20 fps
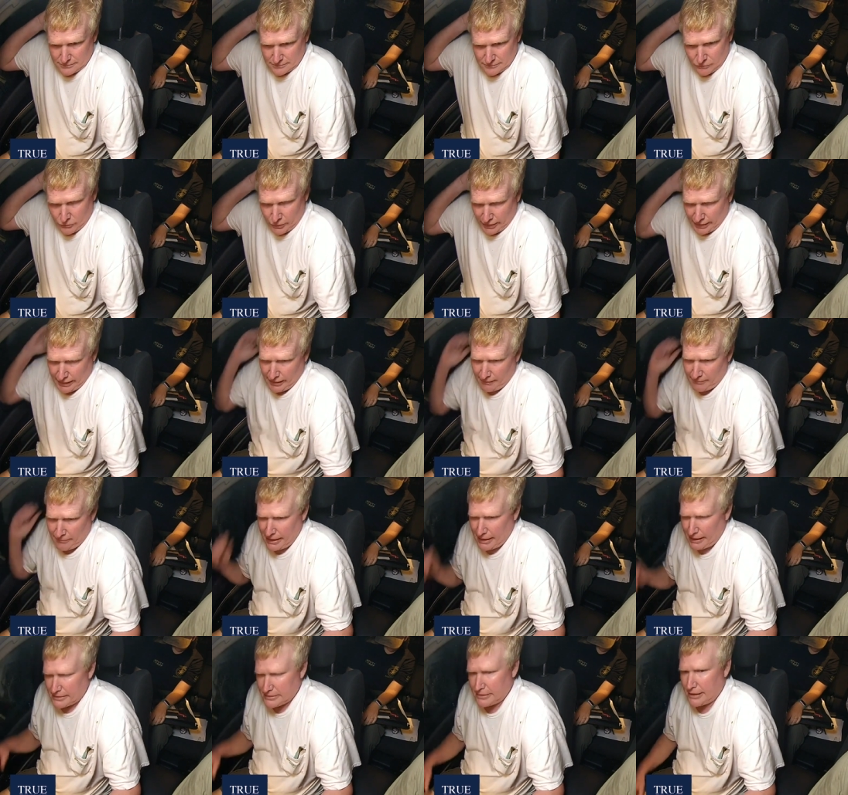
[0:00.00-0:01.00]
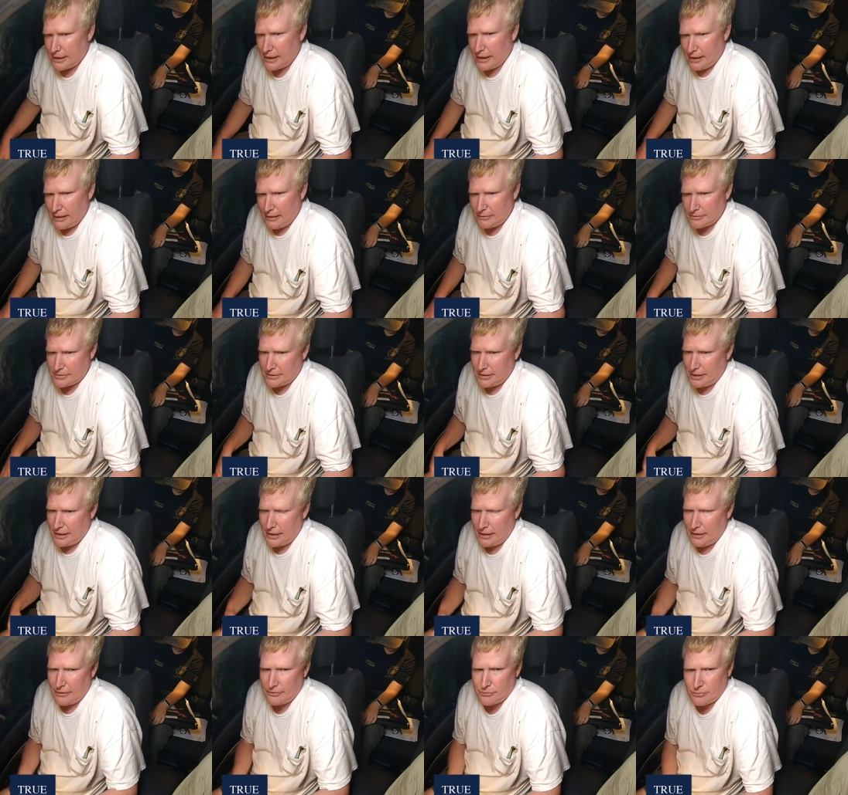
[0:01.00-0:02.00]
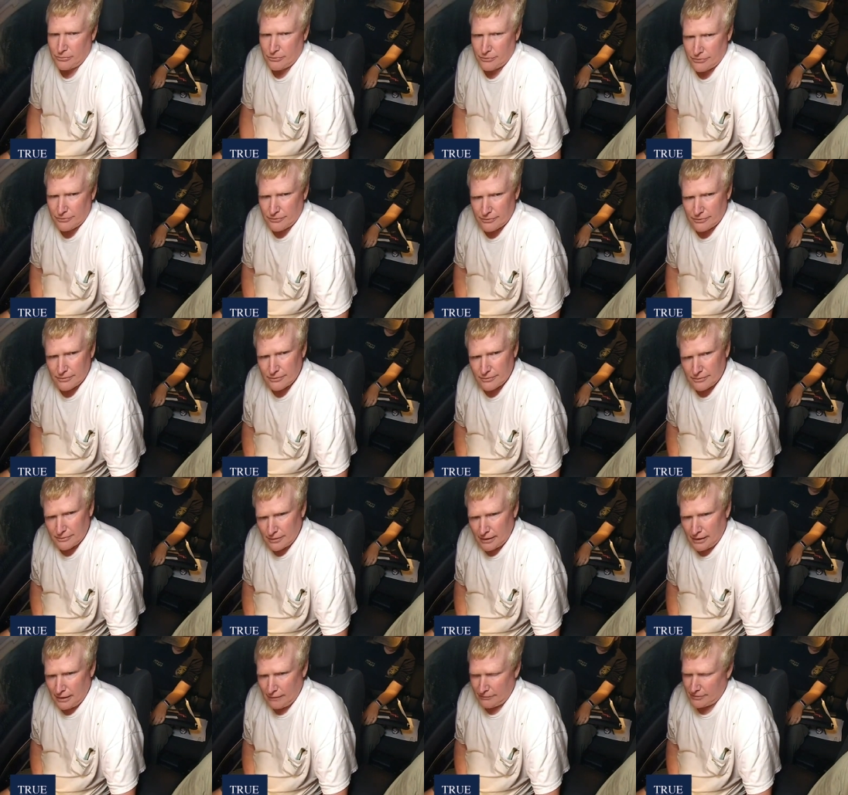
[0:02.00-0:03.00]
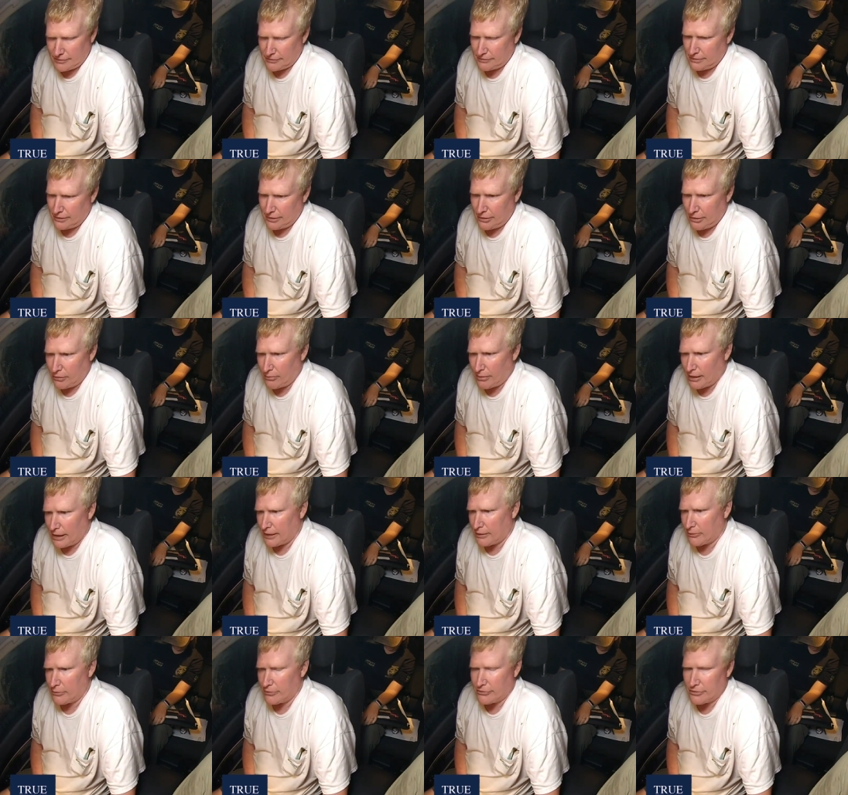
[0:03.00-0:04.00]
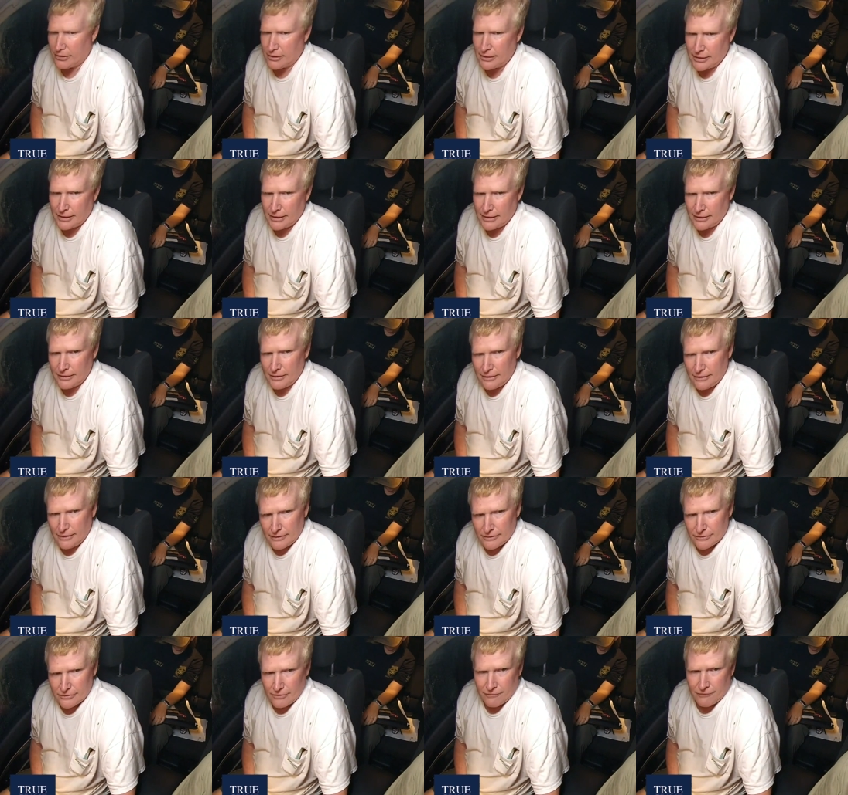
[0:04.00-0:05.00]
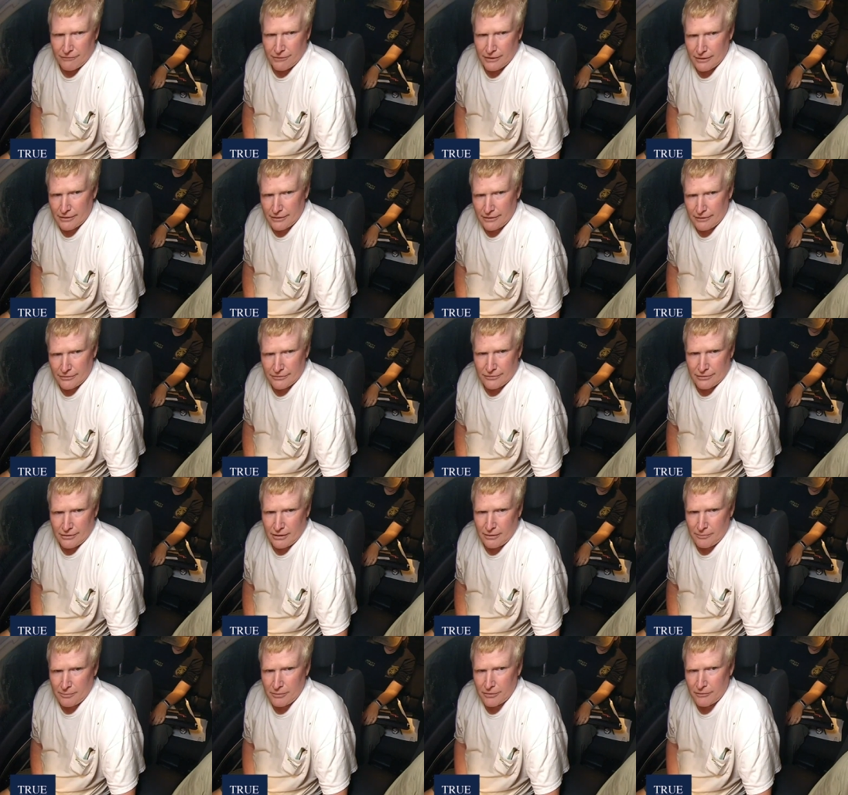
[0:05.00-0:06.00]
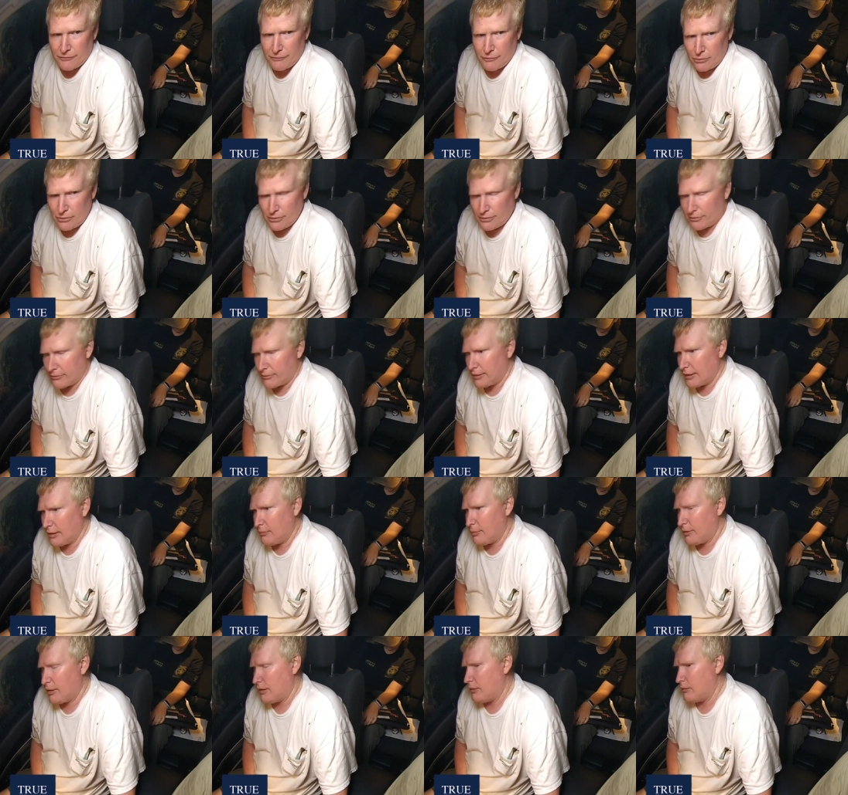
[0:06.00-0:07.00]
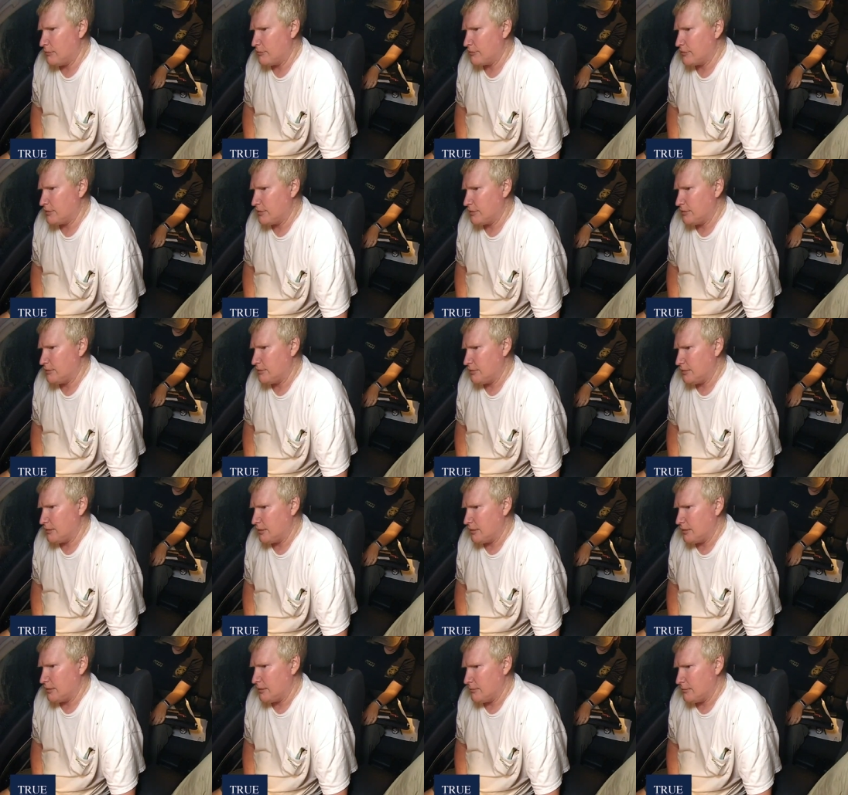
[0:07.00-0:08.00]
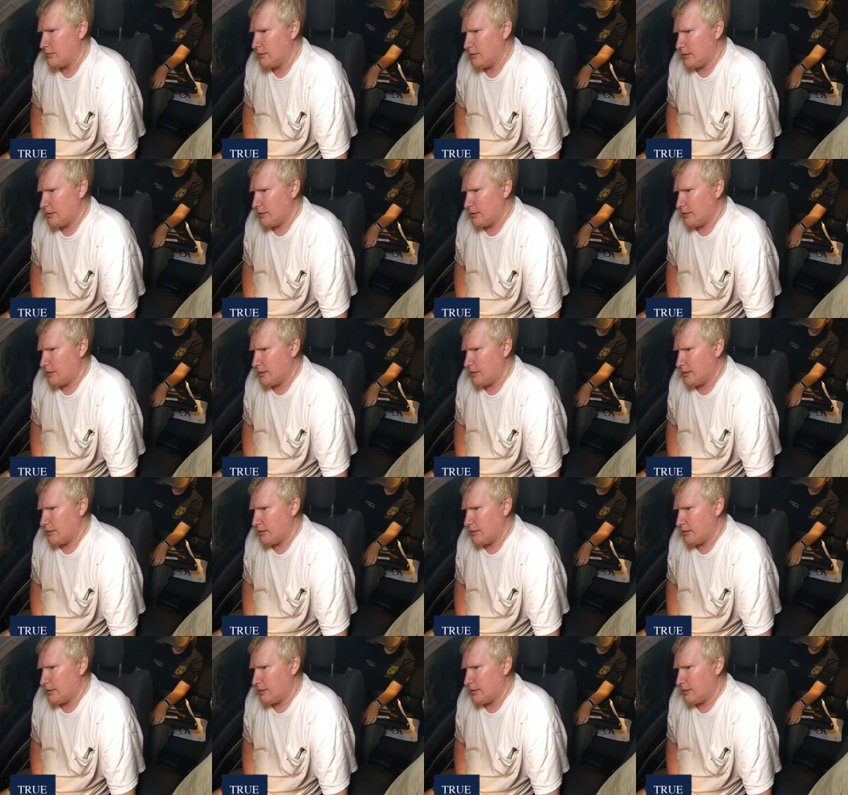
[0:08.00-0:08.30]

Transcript: when I got back to the house, the house was obviously nobody was in there. So I figured they're still up here fooling around. Paul was um,